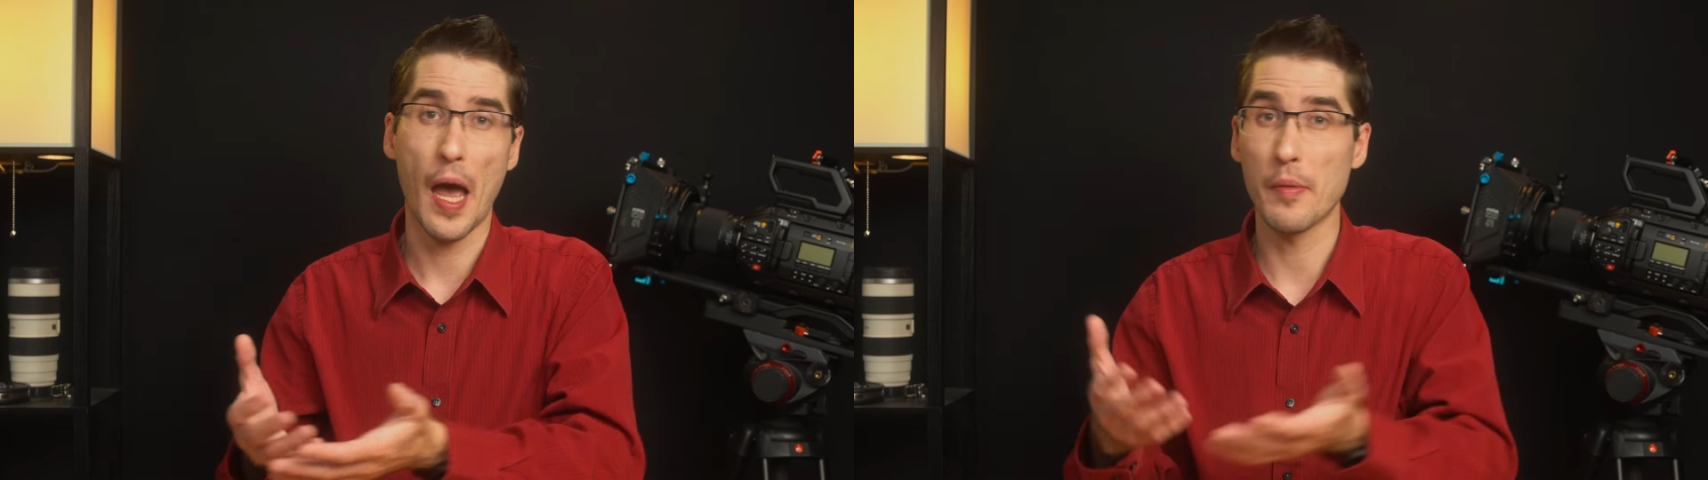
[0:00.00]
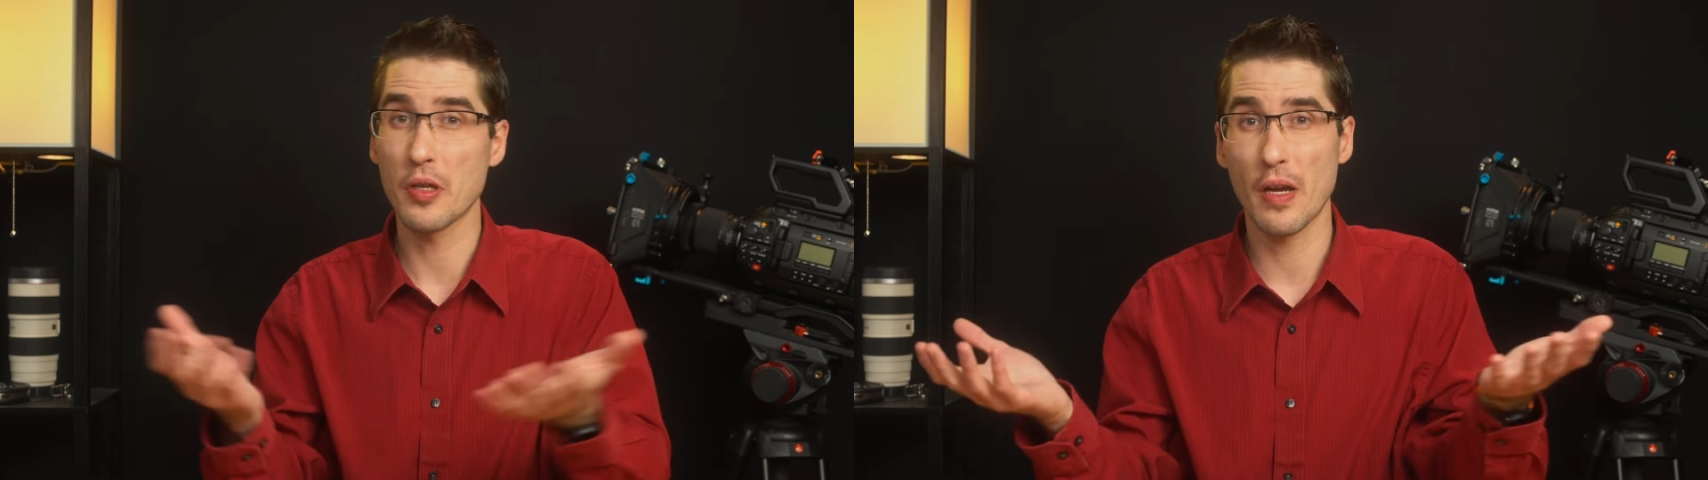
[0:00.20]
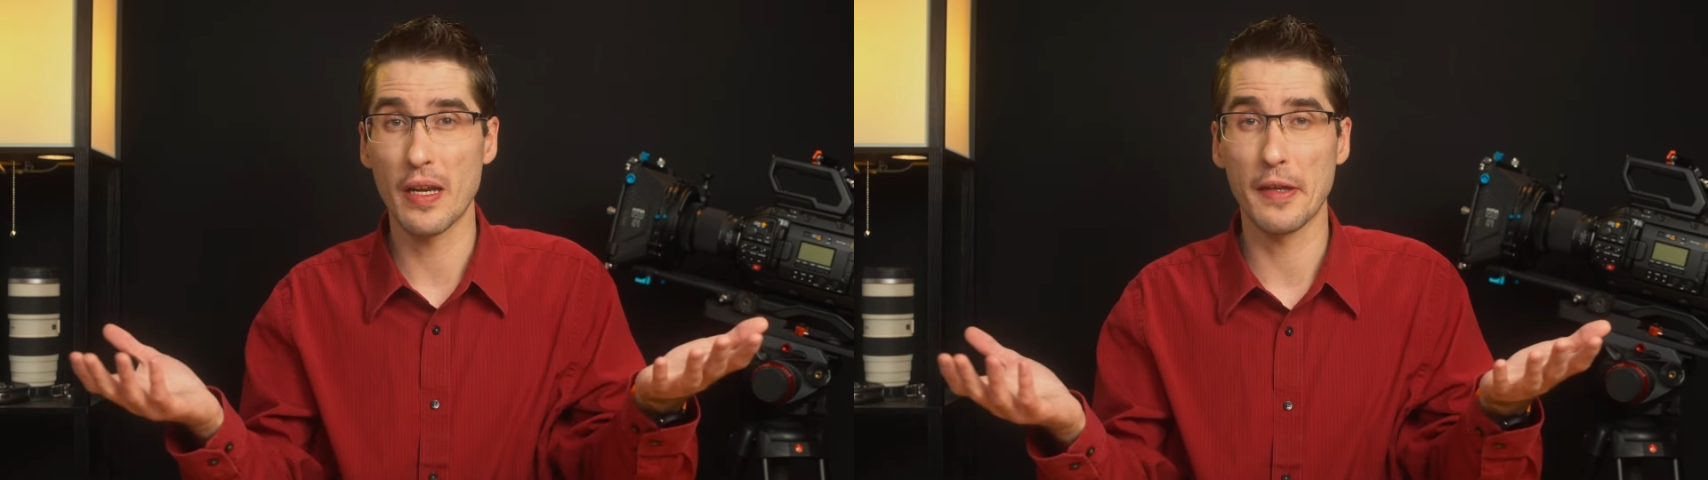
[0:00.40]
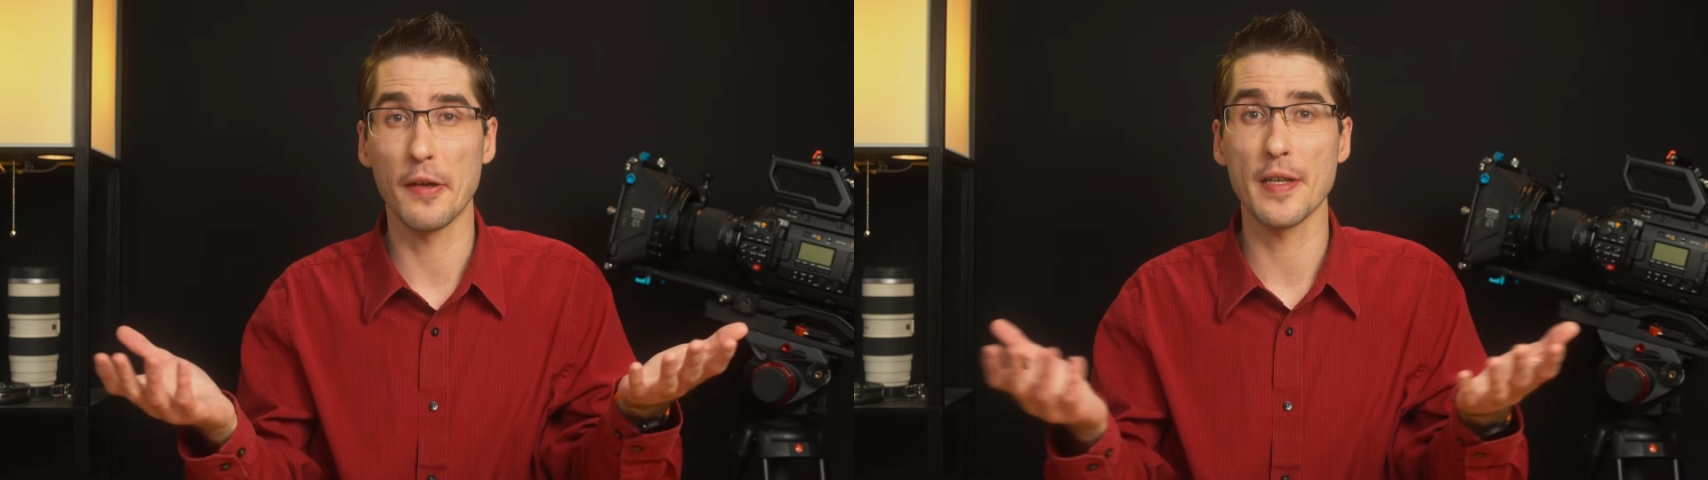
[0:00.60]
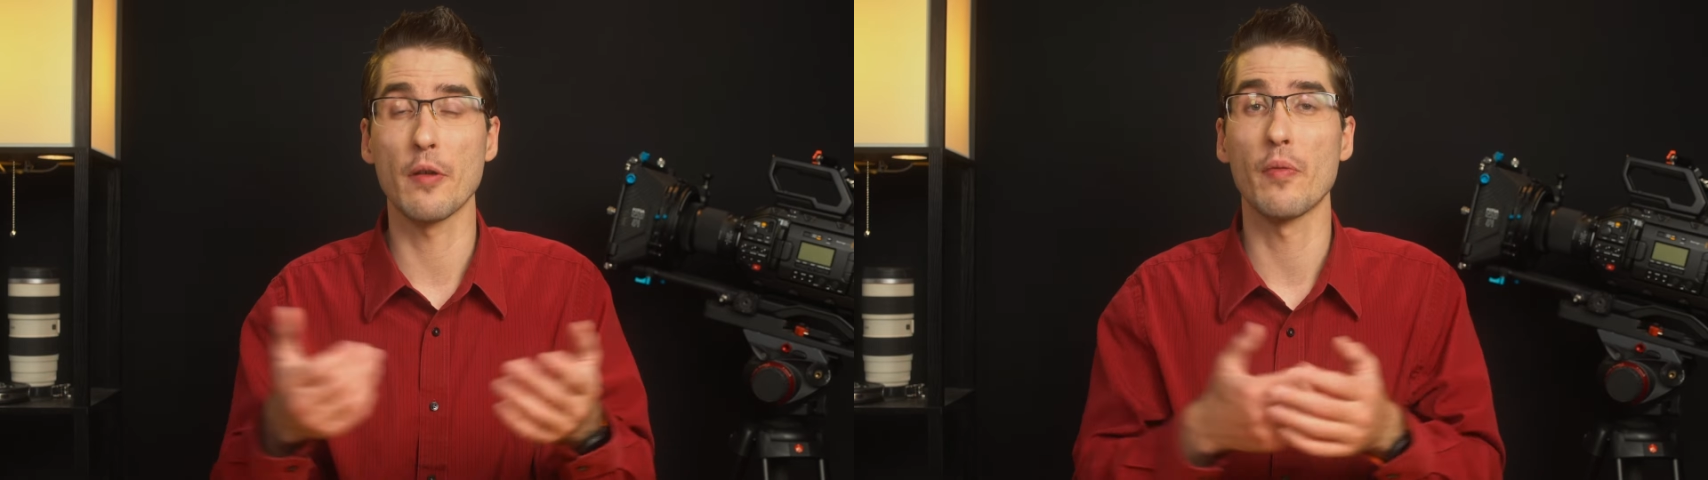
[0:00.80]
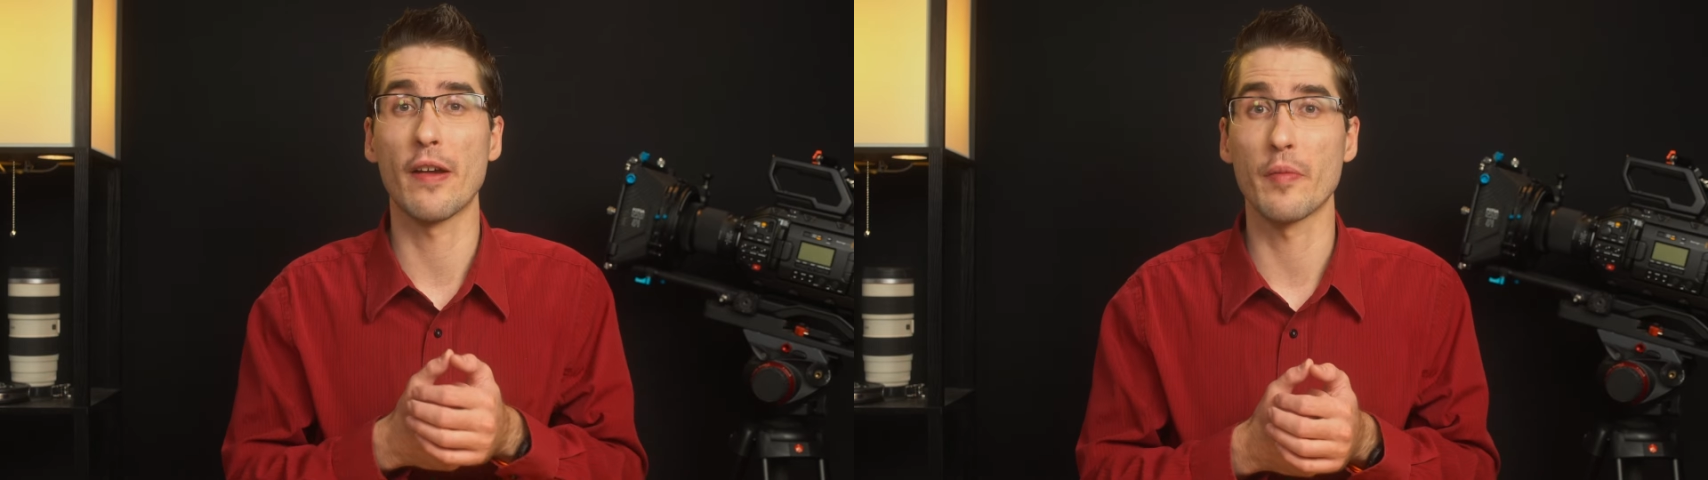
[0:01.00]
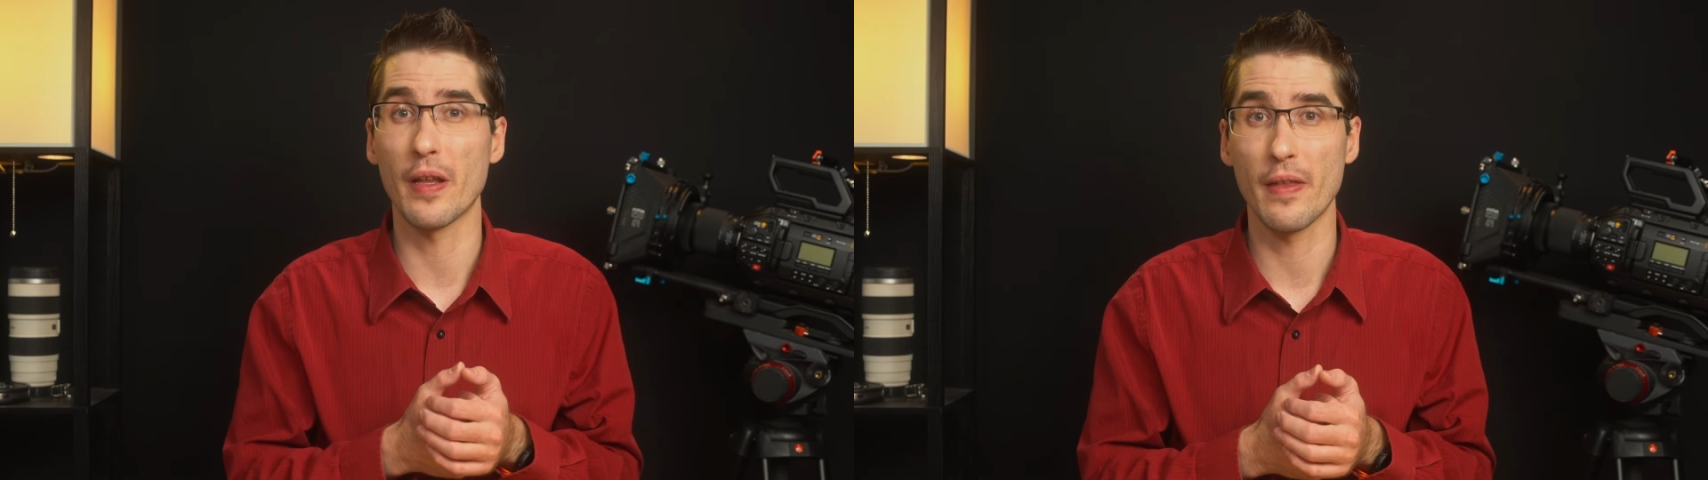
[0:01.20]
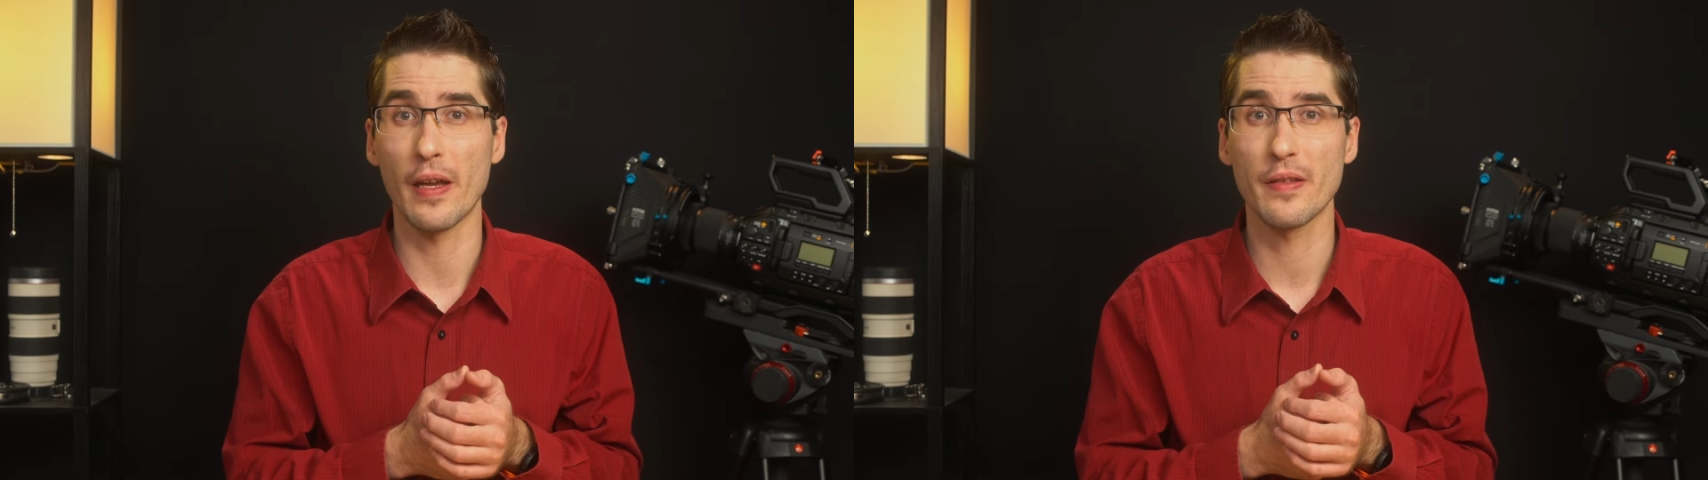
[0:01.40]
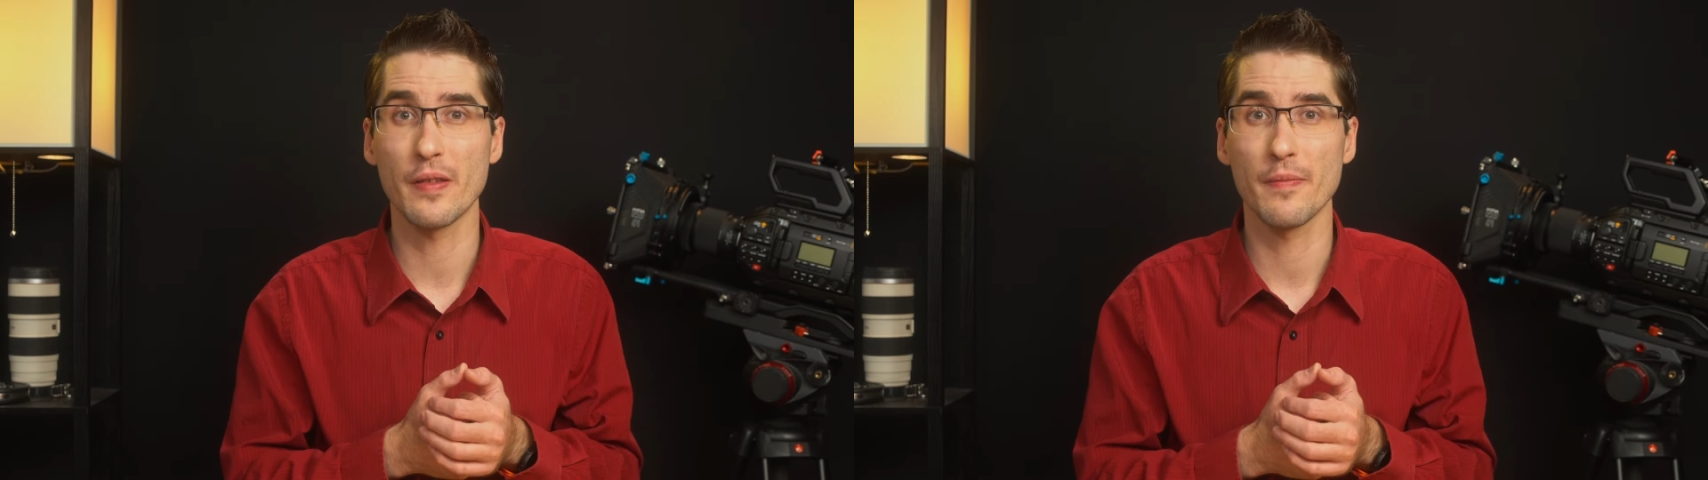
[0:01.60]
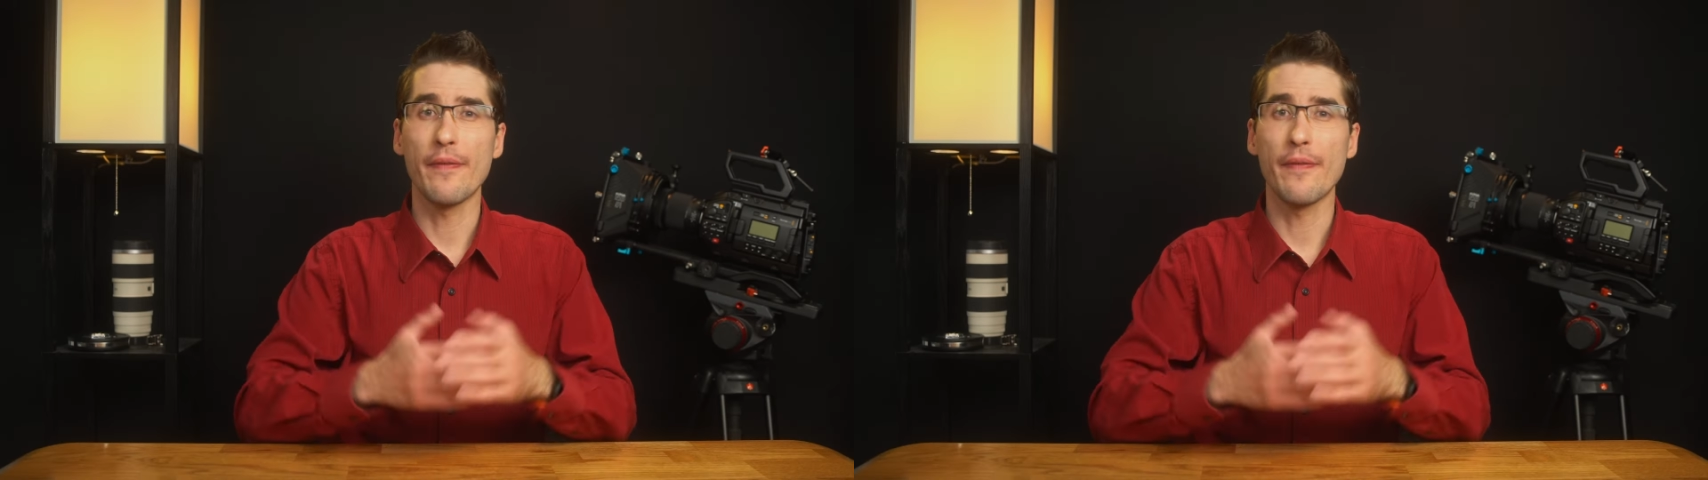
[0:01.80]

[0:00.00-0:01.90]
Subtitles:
I'm just kind of curious about what everybody thinks.